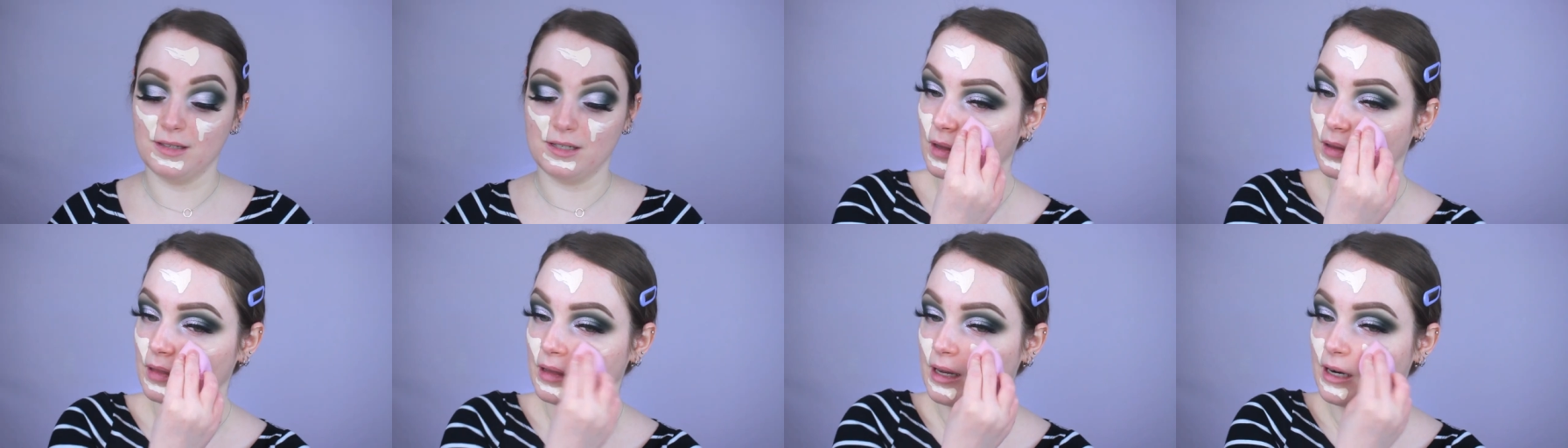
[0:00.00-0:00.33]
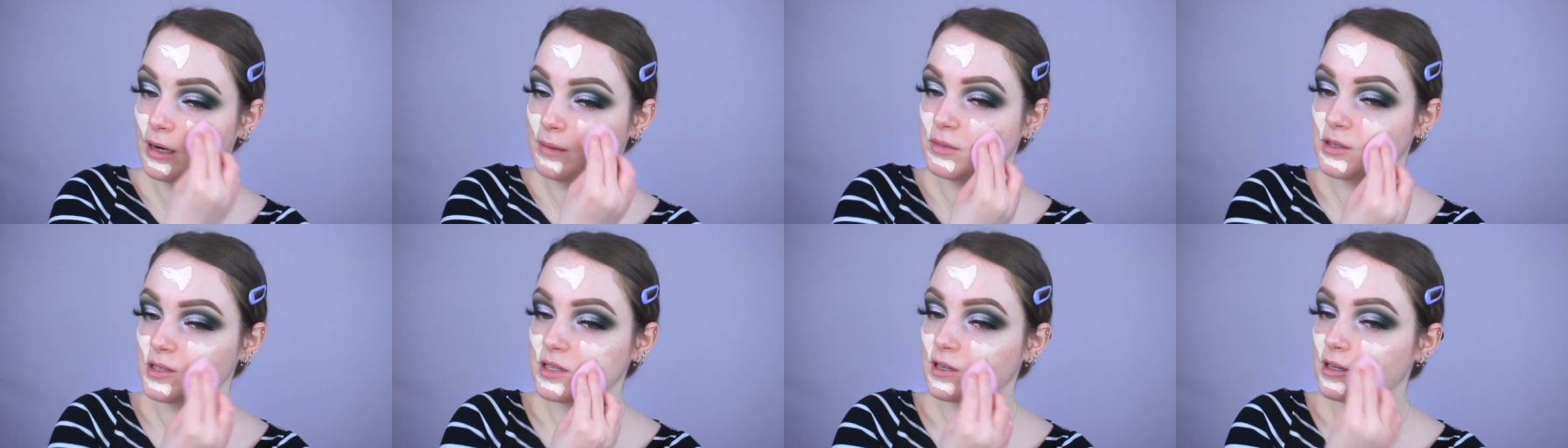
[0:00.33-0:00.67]
And then
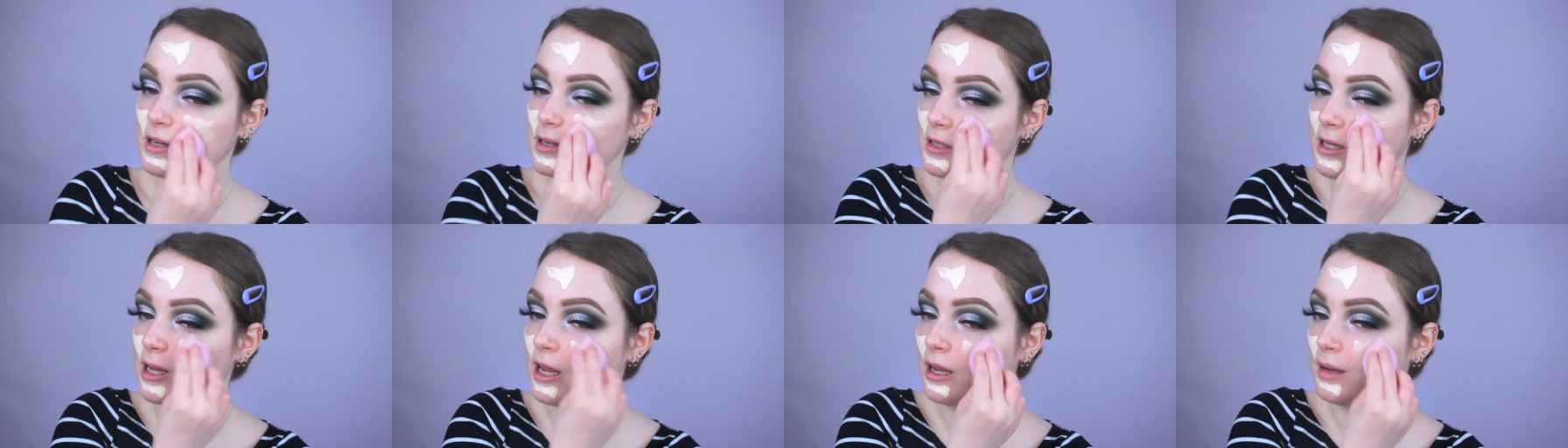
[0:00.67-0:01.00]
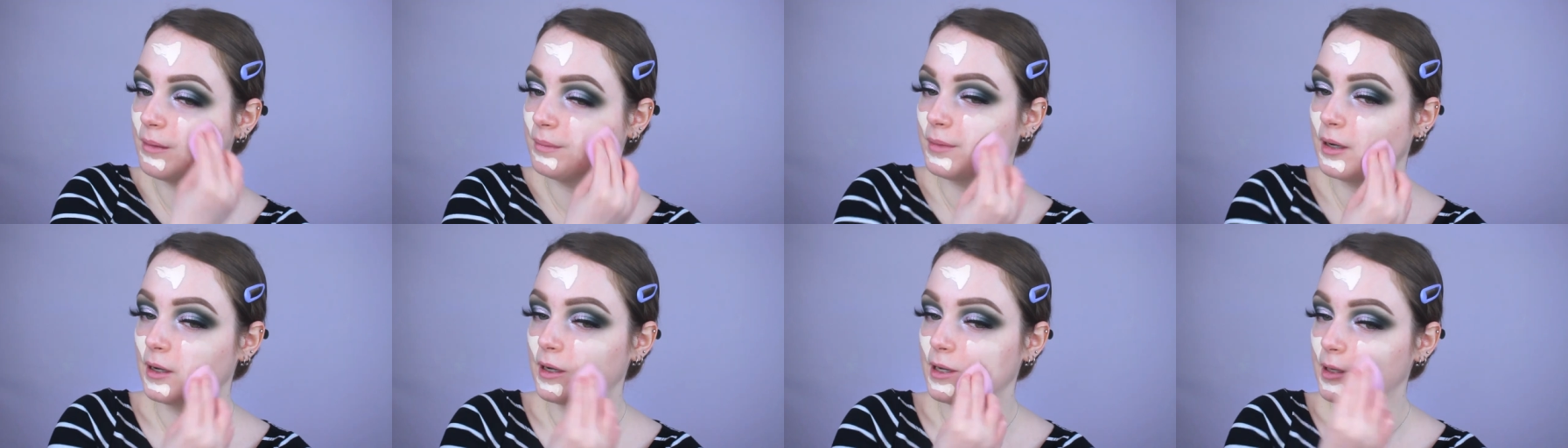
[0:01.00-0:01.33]
I'm just going to
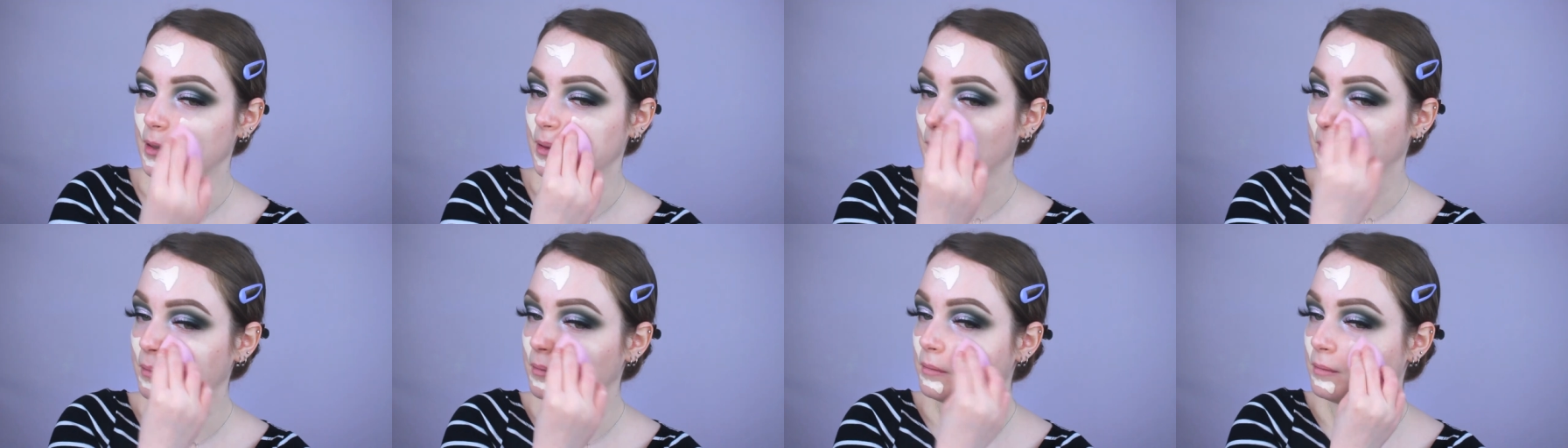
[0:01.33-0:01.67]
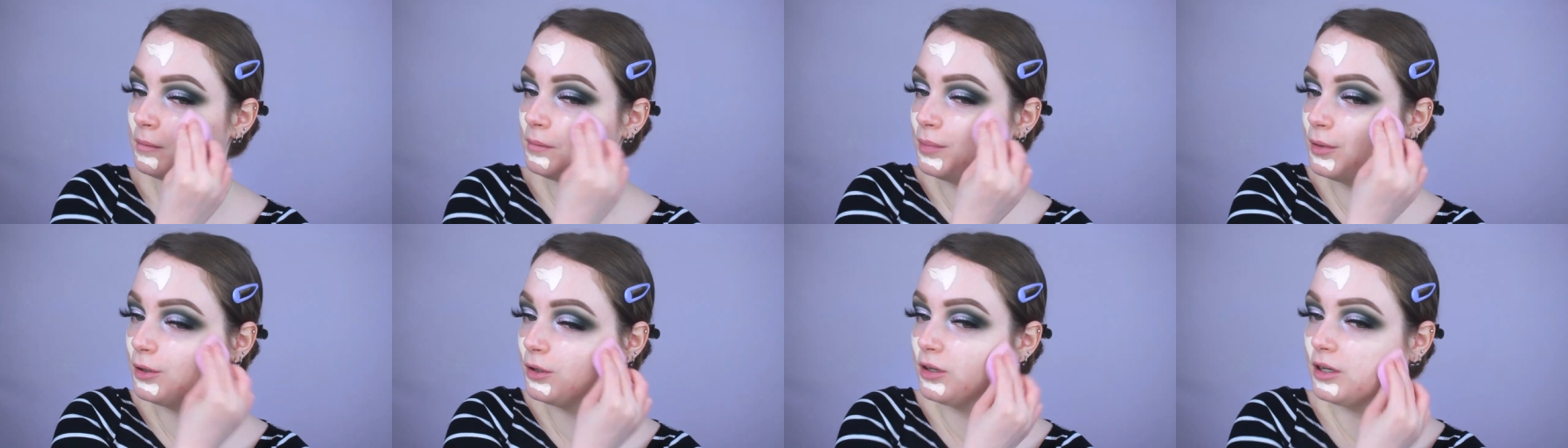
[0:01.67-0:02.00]
take my
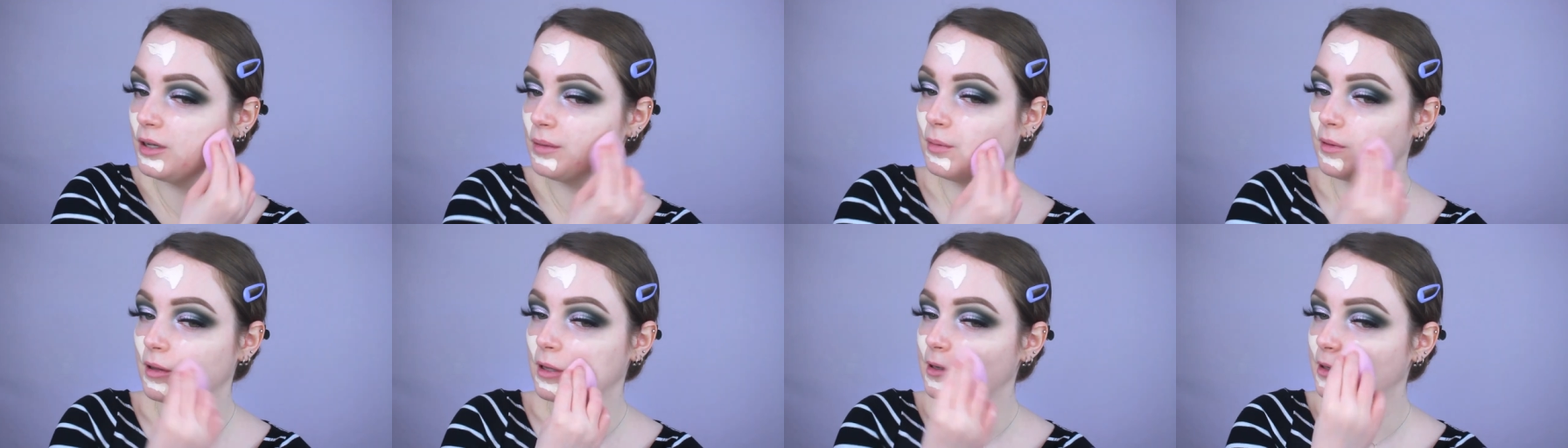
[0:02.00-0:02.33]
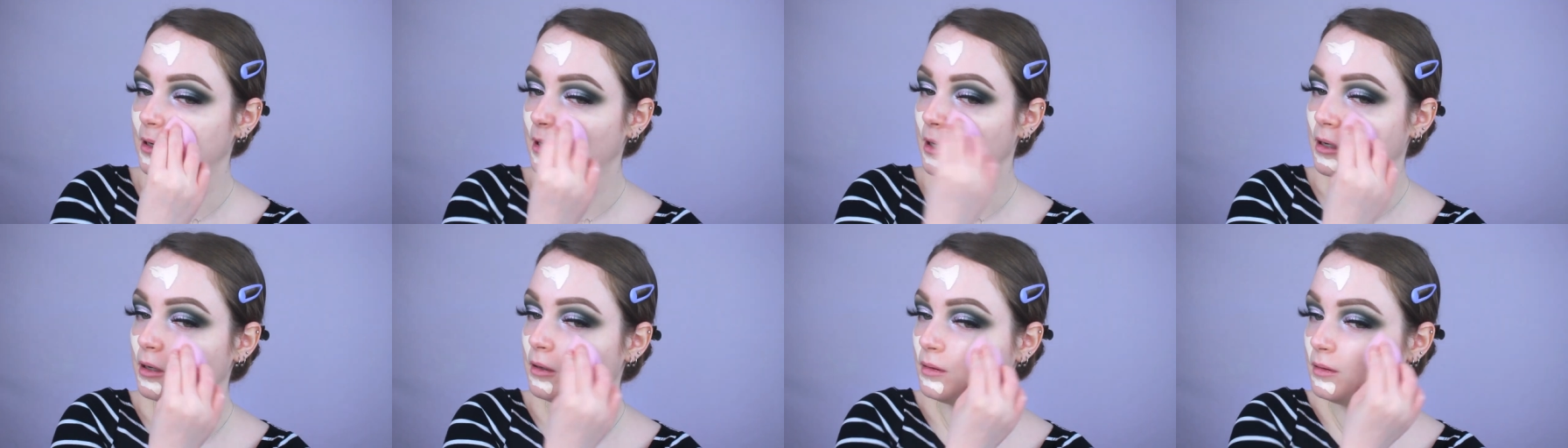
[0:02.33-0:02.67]
beauty
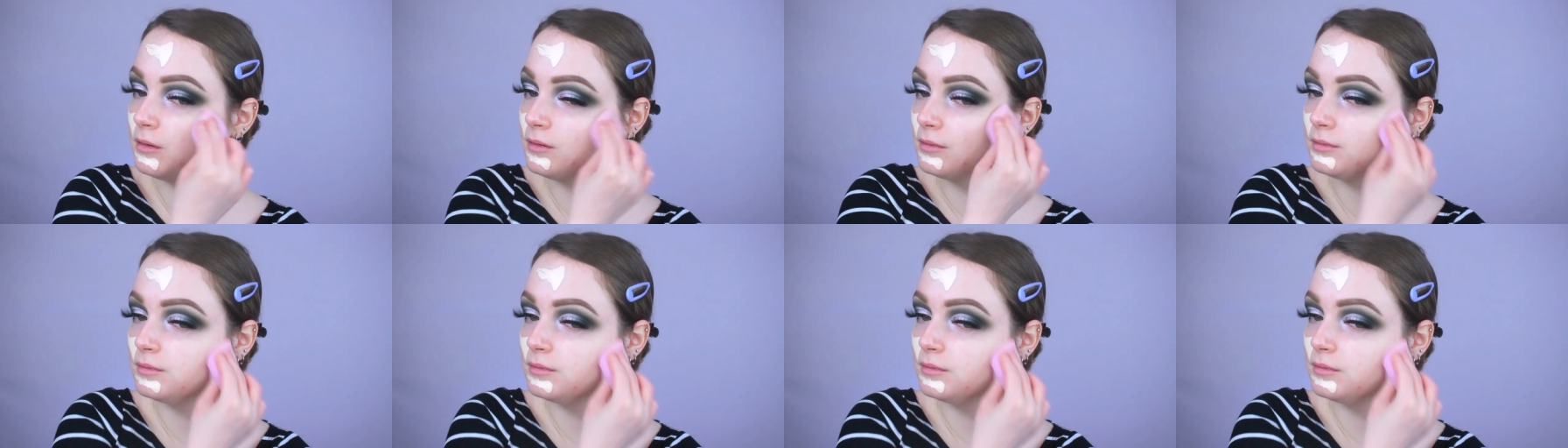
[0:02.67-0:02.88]
blender